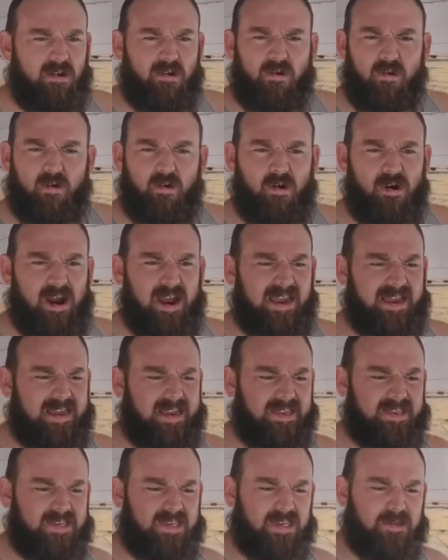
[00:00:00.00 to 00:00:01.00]
Or I
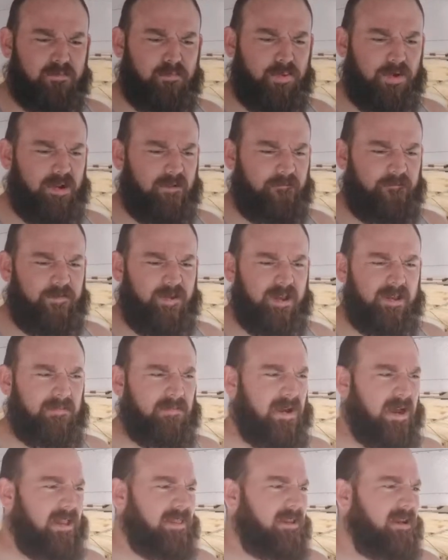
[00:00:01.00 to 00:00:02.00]
could just put a
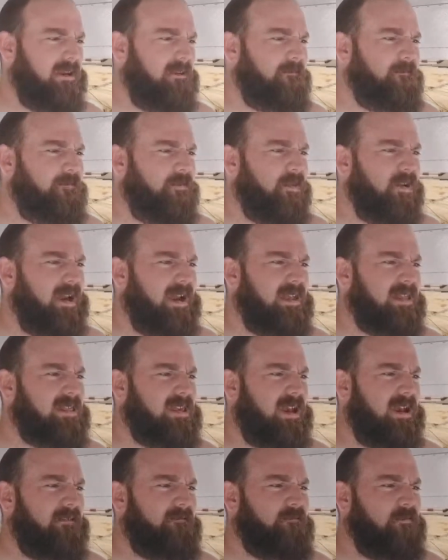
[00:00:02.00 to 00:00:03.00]
film on there for
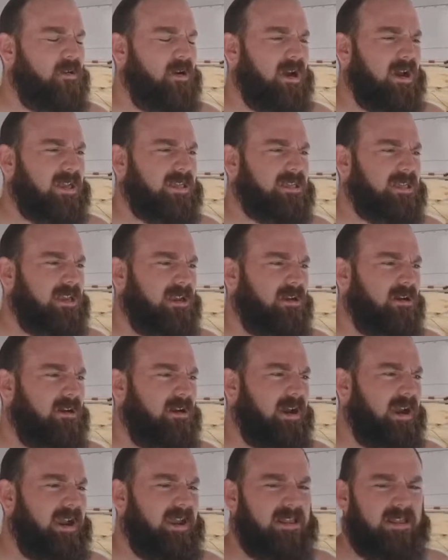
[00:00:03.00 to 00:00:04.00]
anti-frost
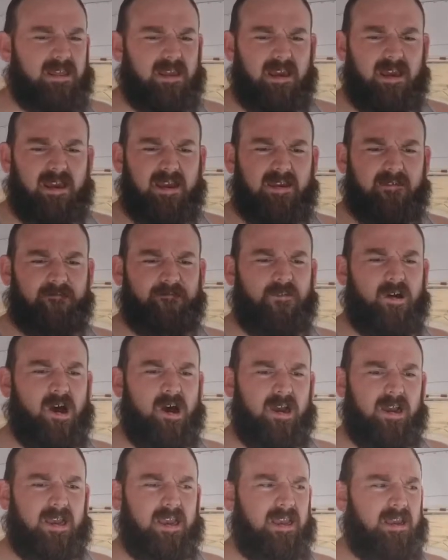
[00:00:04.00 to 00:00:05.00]
or
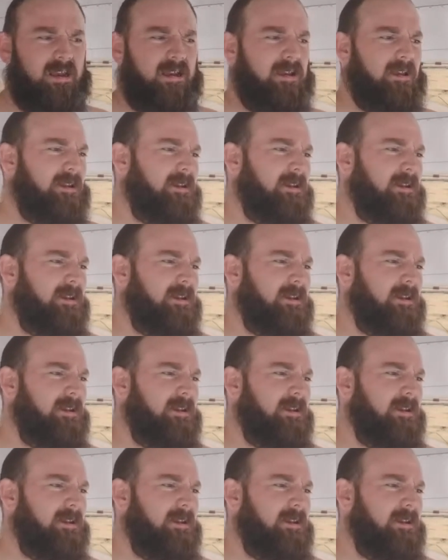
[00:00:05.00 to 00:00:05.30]
anti-fogging